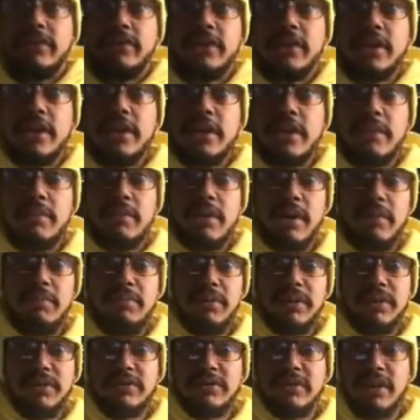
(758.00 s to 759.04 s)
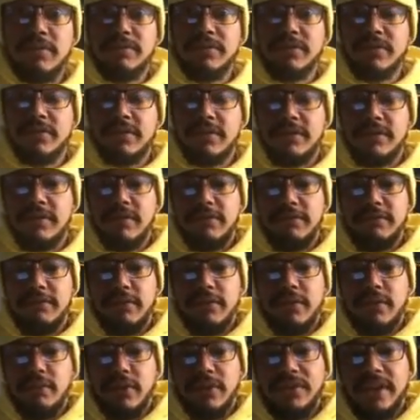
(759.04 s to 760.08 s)
of uh, putting substances in the
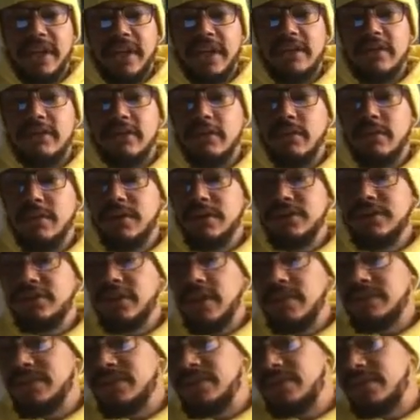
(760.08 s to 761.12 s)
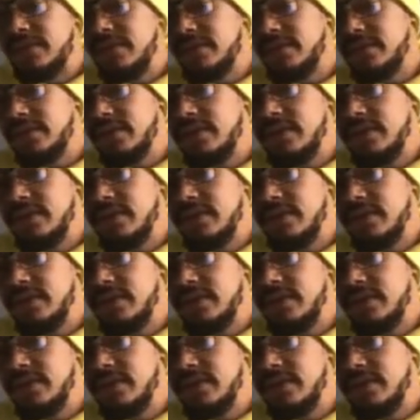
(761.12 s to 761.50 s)
food and what they can do with those substances.